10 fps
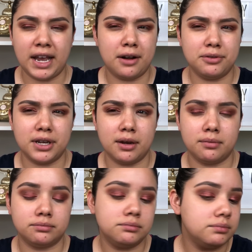I don't think
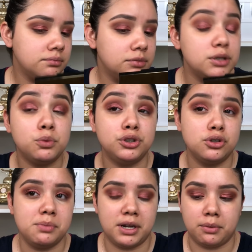we'll
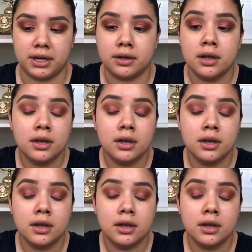do a mini wing.